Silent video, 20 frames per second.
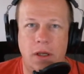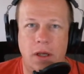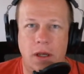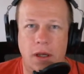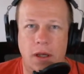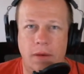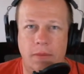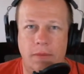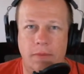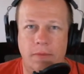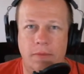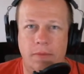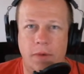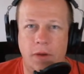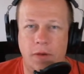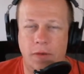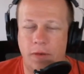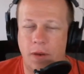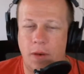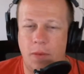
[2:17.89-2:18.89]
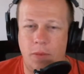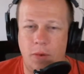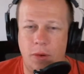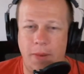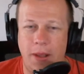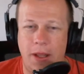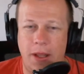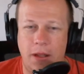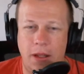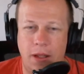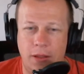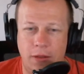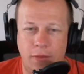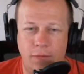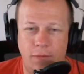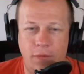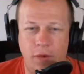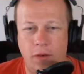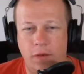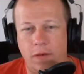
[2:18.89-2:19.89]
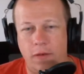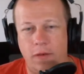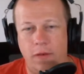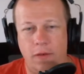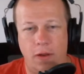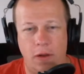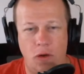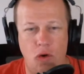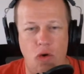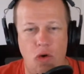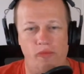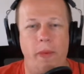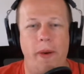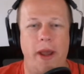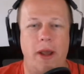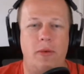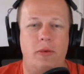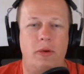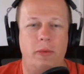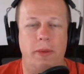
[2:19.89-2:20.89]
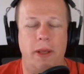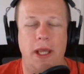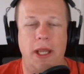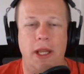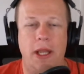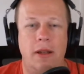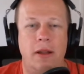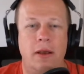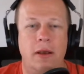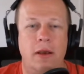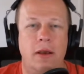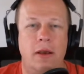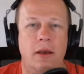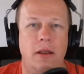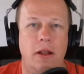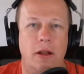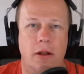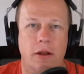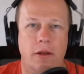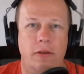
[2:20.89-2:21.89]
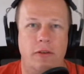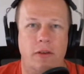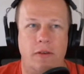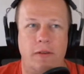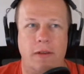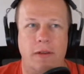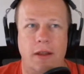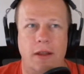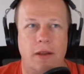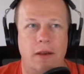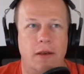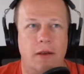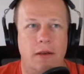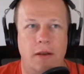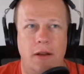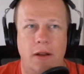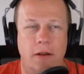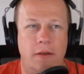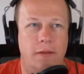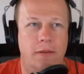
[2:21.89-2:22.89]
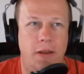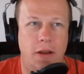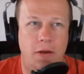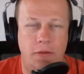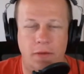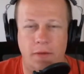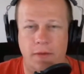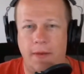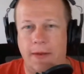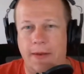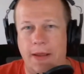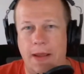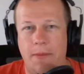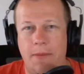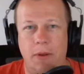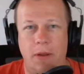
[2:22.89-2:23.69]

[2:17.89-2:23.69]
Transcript: Because um, it would have been like the first, the core pack would have been, you know, just the you know. It was Biolab,